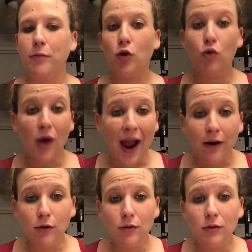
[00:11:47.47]

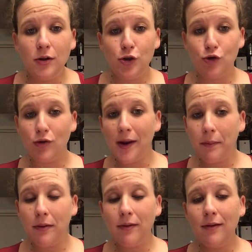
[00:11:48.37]
crackle,
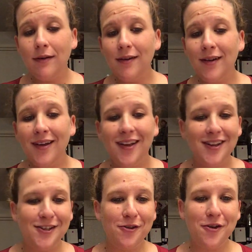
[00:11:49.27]
drip.
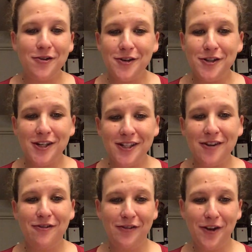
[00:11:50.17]
So those are just a
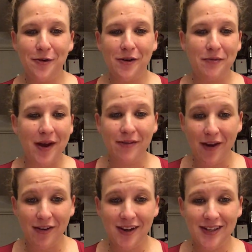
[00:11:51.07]
few of my
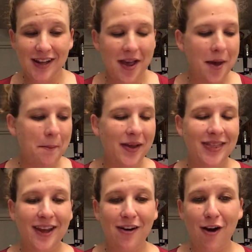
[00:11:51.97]
favorites, but
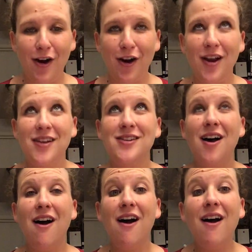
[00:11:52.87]
there are
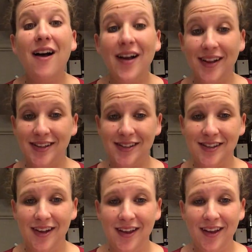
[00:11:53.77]
tons
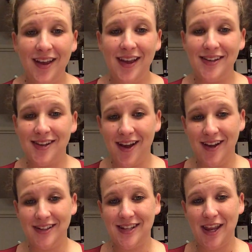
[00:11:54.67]
and
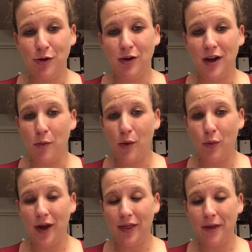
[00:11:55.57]
tons that you could come up
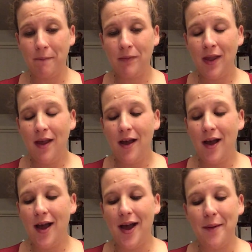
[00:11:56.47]
with.
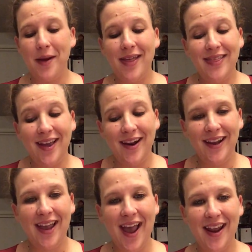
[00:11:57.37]
And then
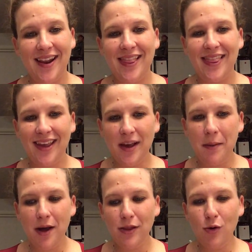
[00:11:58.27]
again, think
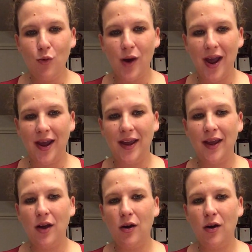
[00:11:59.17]
about the way